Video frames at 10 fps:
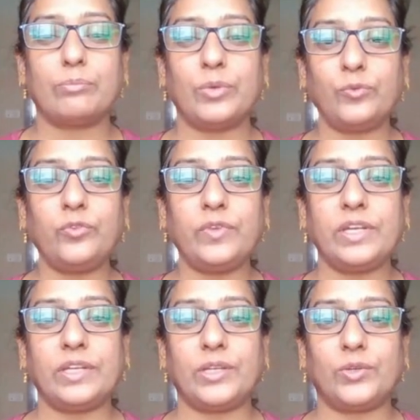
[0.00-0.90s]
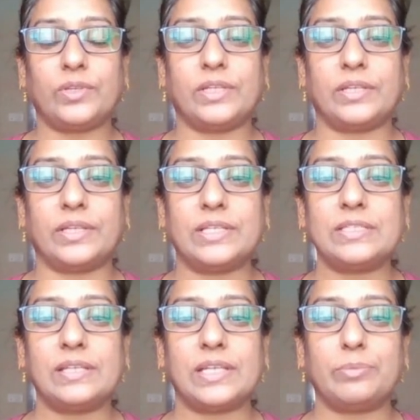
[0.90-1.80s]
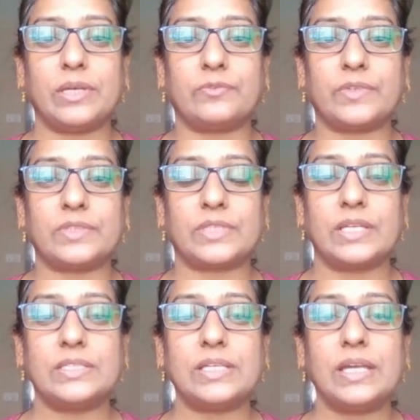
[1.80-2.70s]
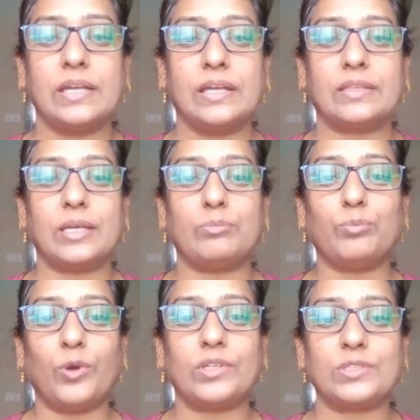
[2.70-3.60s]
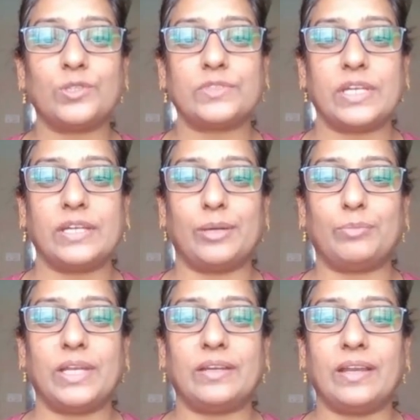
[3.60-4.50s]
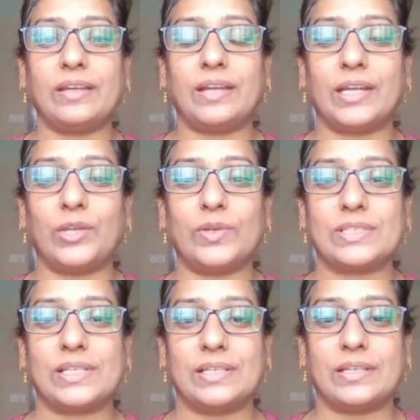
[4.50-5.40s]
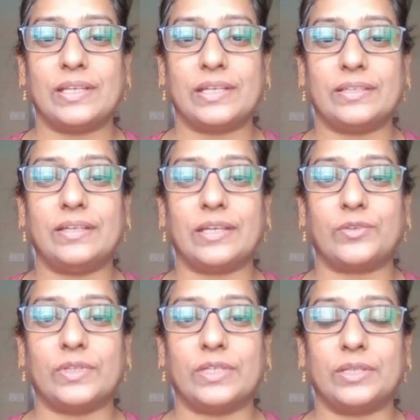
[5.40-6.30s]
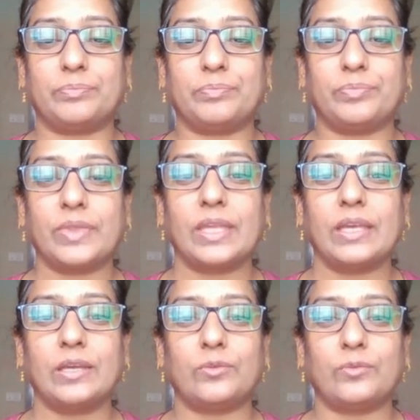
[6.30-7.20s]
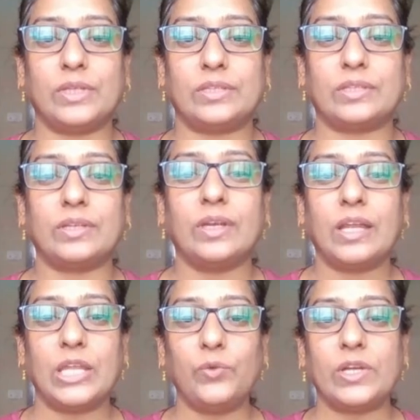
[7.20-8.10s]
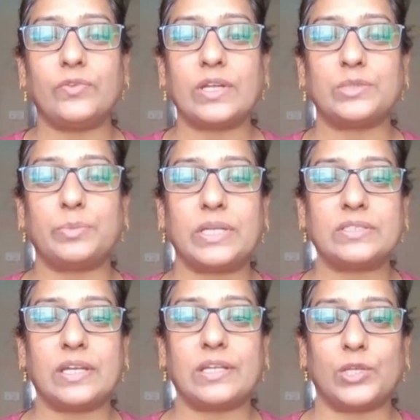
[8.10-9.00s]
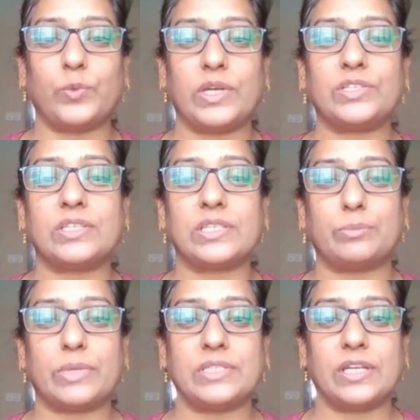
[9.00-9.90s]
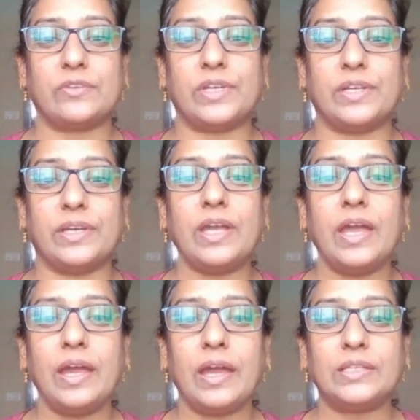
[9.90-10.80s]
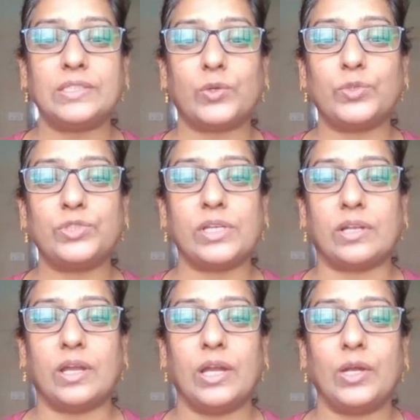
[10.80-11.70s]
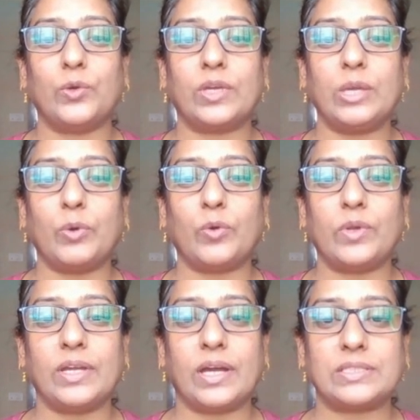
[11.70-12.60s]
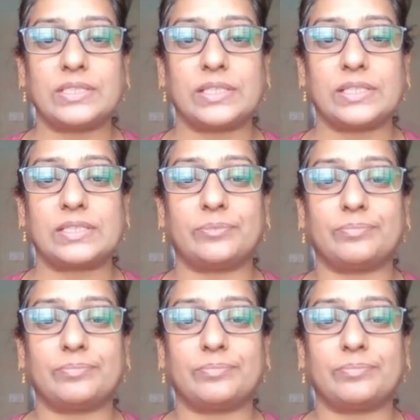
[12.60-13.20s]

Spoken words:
Before we get into the details, let me emphasize the importance of staying updated and continuously learning in the tech world. With new advancements and innovations emerging every day, it's crucial to keep honing our skills.